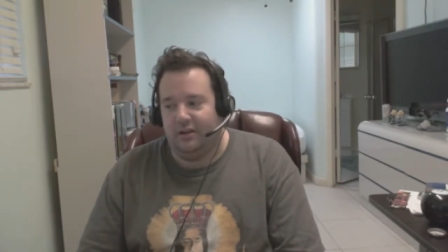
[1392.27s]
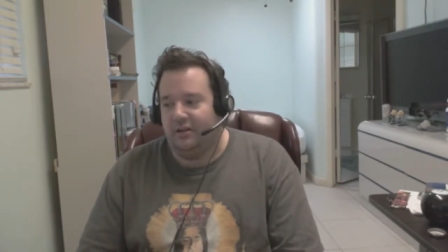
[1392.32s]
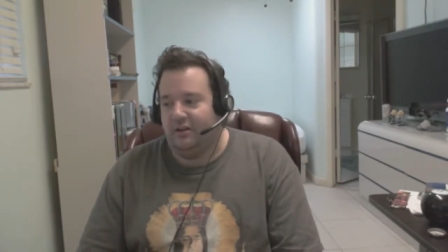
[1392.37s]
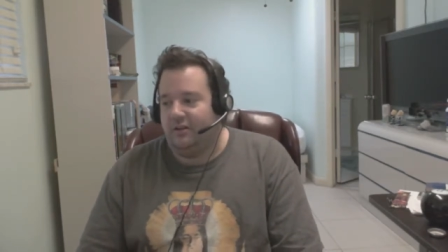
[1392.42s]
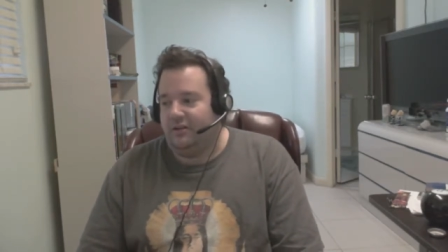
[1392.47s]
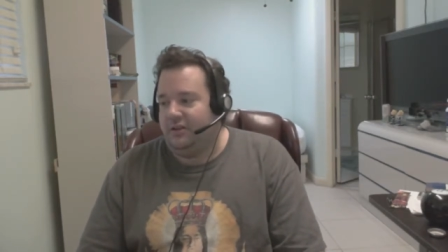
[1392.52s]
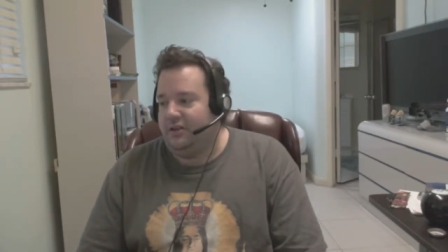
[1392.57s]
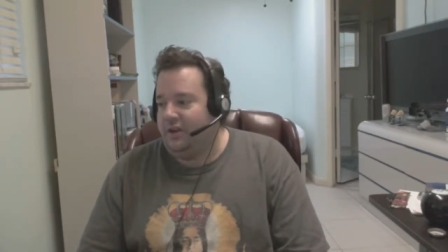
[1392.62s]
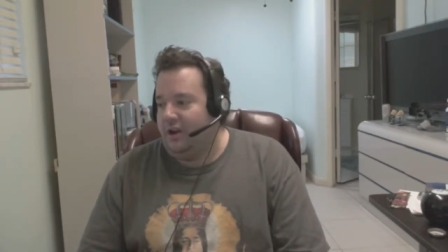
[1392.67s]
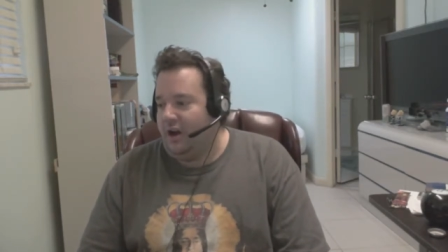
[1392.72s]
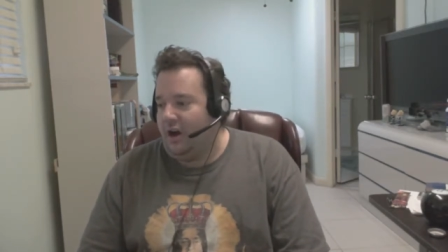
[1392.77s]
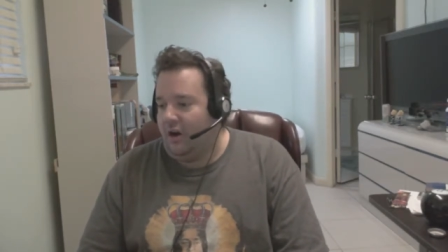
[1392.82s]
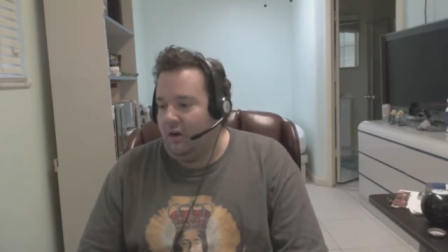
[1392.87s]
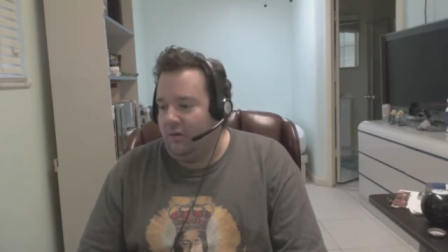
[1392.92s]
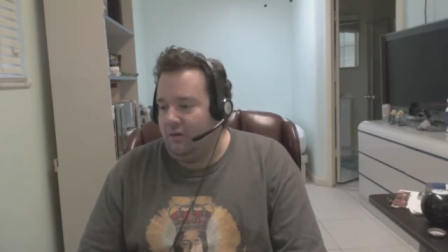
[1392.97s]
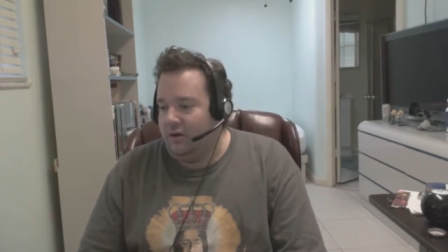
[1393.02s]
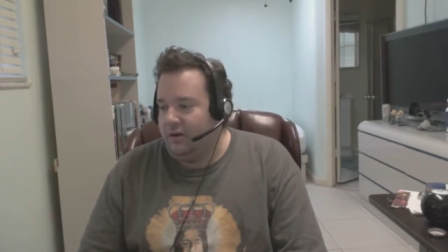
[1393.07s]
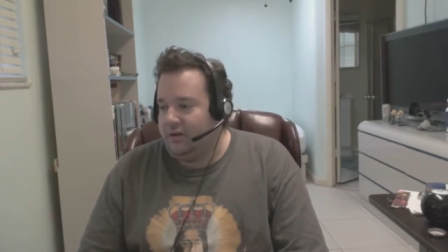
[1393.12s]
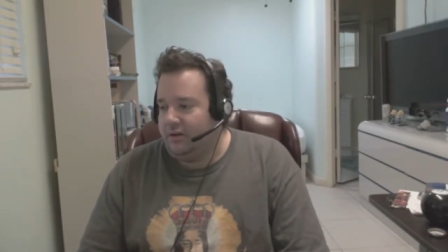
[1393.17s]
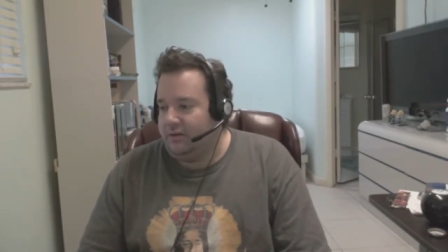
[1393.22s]

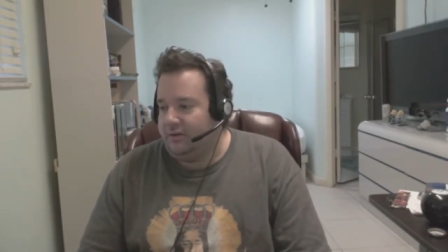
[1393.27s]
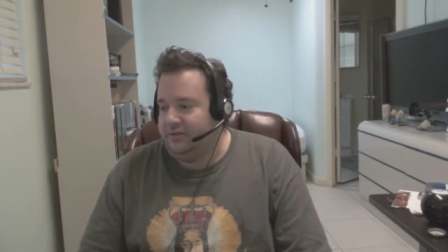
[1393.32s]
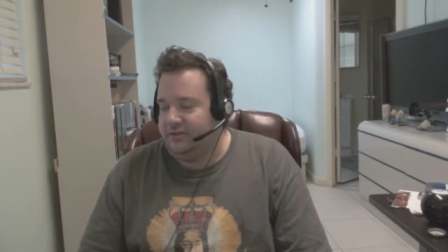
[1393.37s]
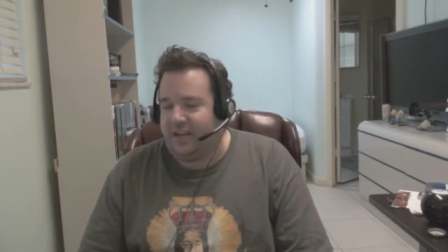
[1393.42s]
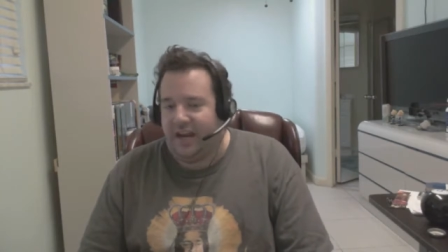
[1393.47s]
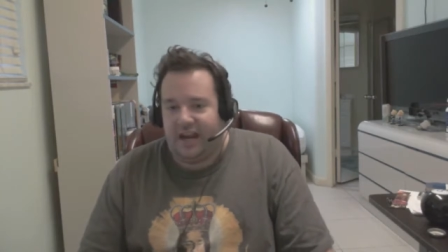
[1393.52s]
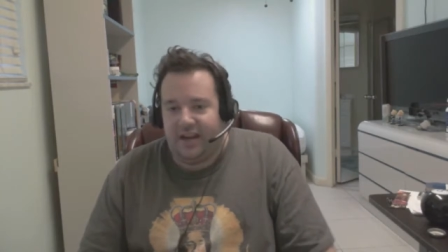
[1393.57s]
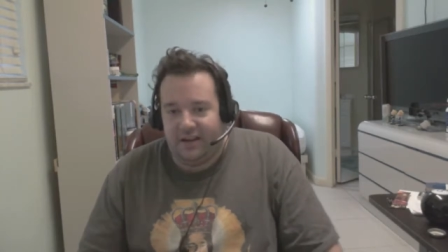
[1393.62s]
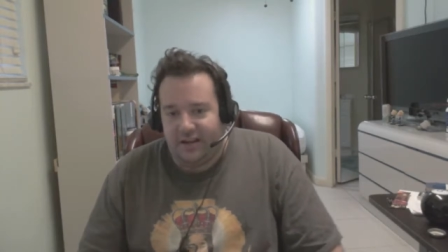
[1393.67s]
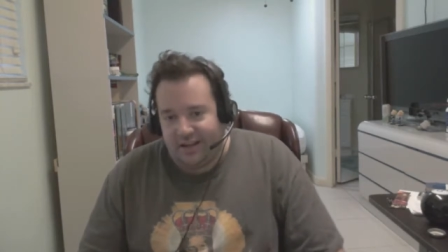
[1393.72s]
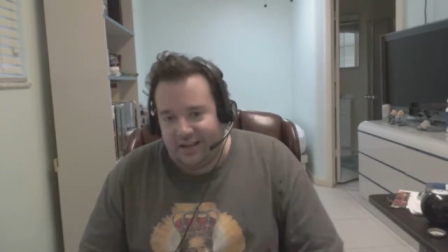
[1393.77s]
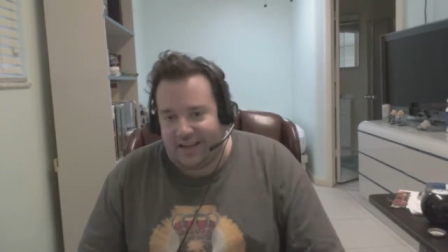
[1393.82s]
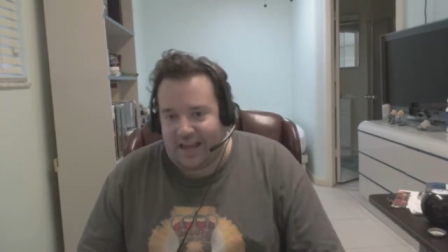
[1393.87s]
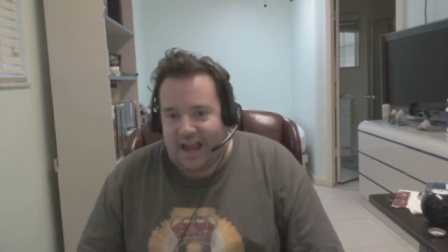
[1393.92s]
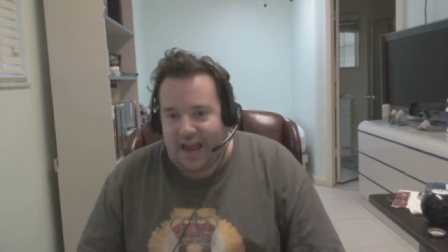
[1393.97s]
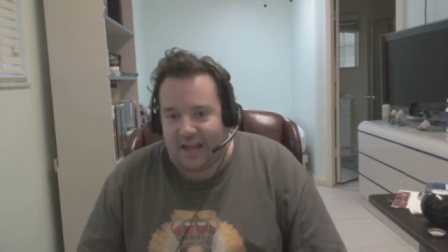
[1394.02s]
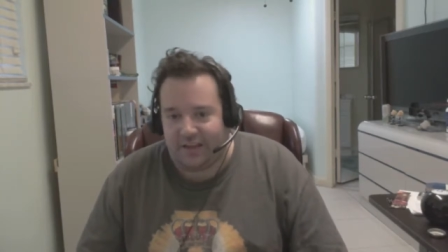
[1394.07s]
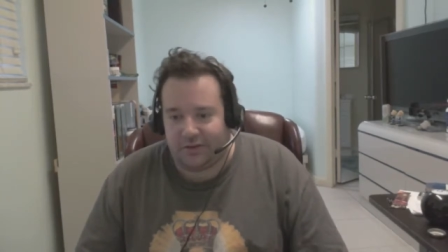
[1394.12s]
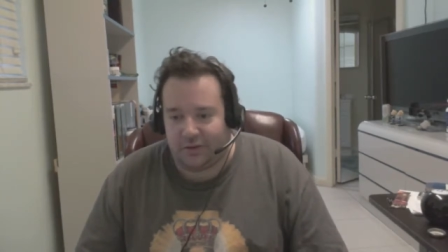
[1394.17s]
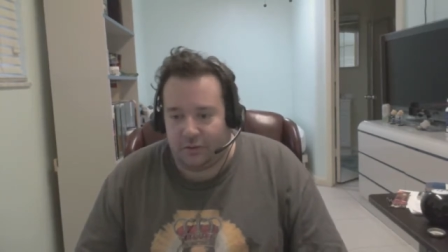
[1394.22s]
data
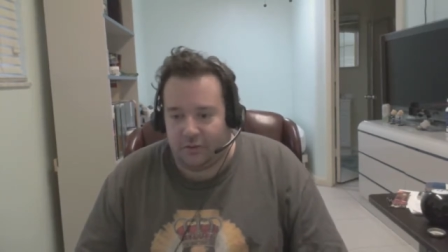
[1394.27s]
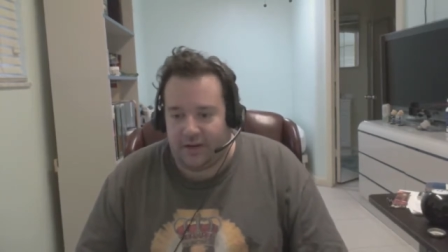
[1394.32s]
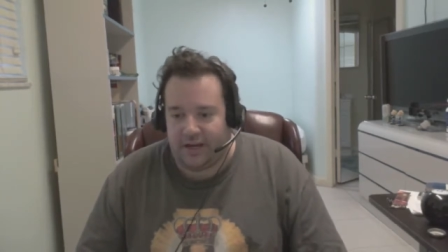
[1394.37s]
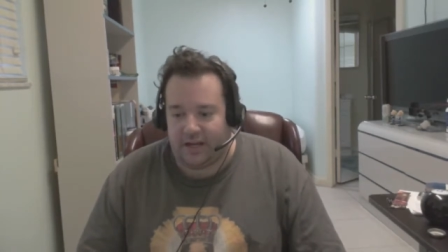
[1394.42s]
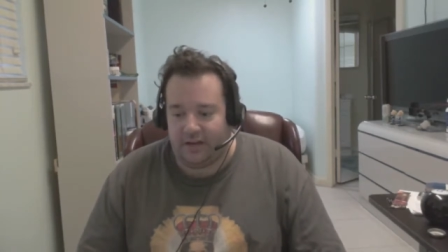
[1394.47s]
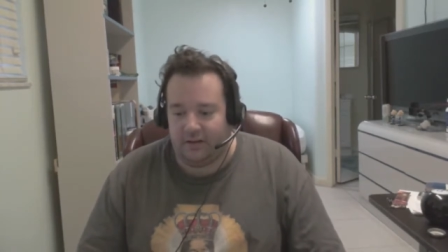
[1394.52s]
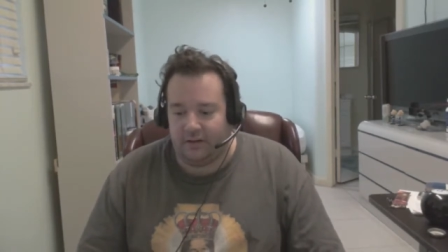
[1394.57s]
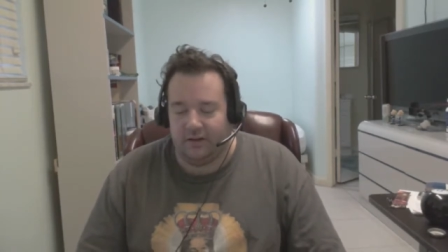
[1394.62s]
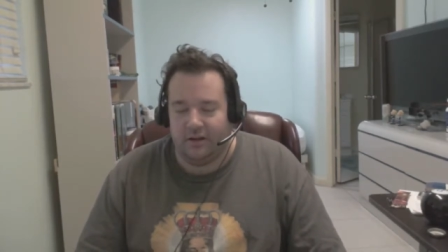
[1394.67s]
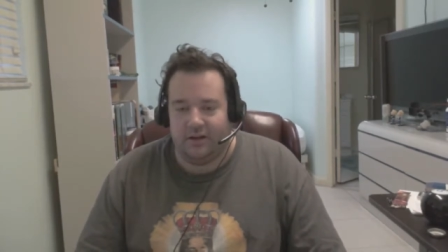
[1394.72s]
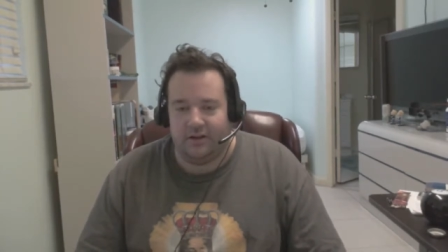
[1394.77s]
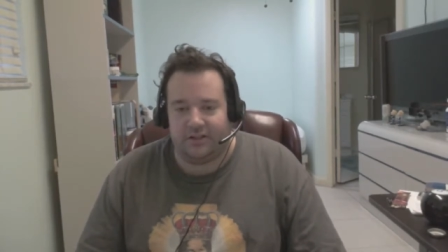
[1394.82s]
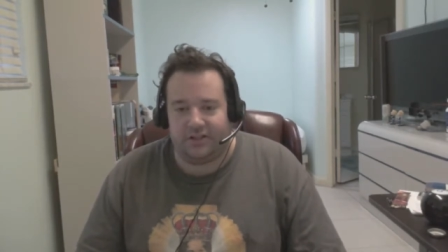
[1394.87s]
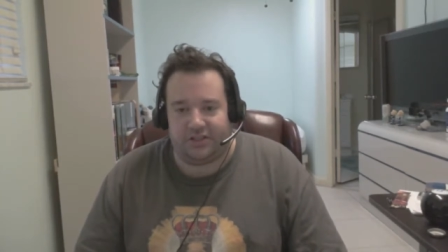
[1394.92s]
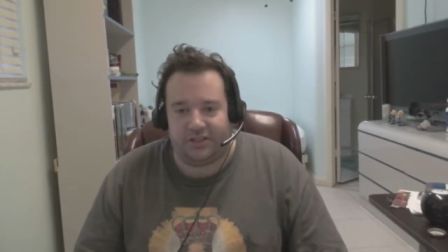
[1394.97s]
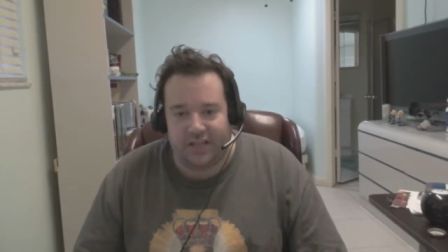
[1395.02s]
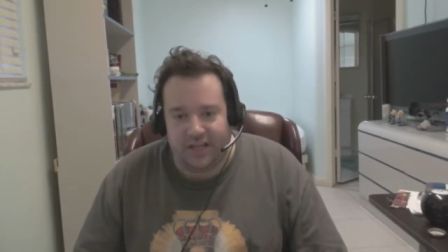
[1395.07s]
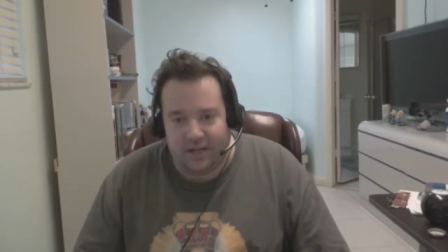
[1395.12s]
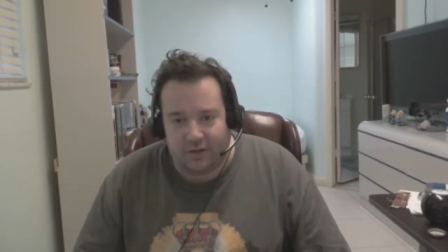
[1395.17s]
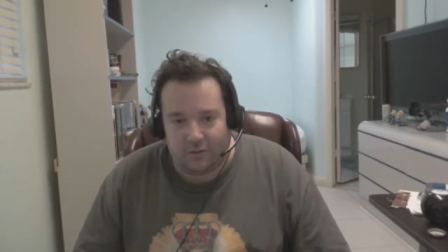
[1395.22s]
gathering,
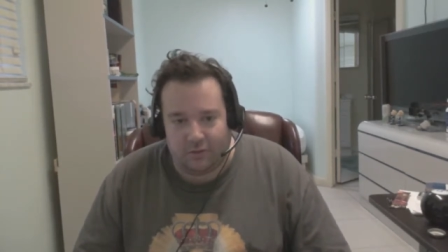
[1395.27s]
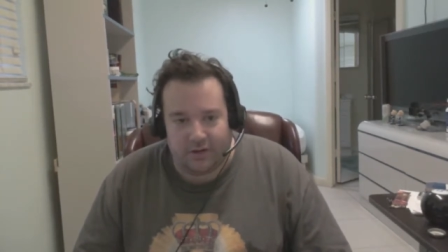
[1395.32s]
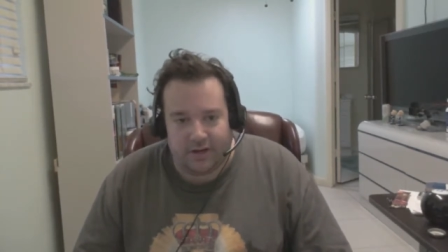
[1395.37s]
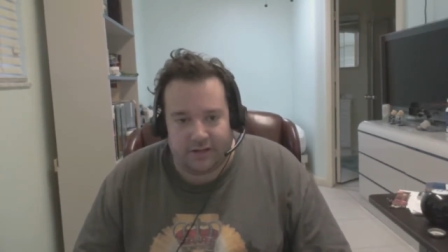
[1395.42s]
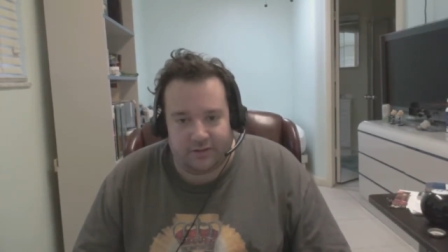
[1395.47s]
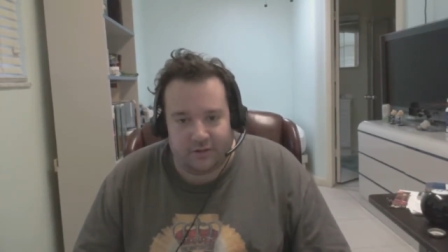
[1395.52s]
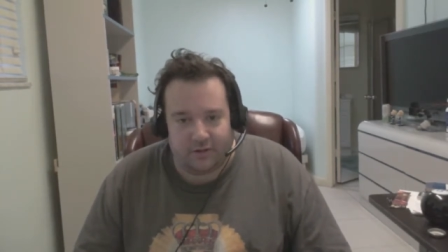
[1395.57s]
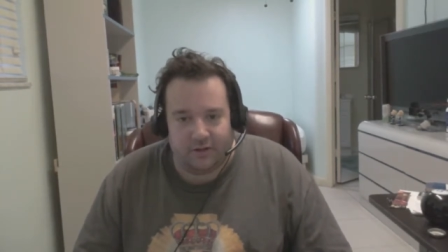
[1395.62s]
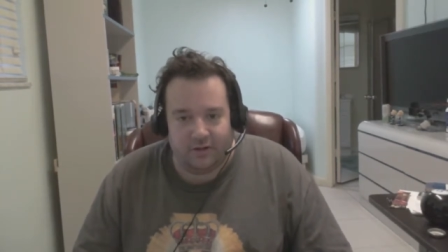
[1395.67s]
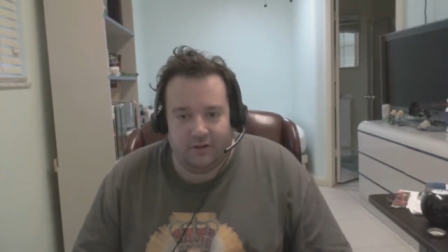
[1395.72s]
secret,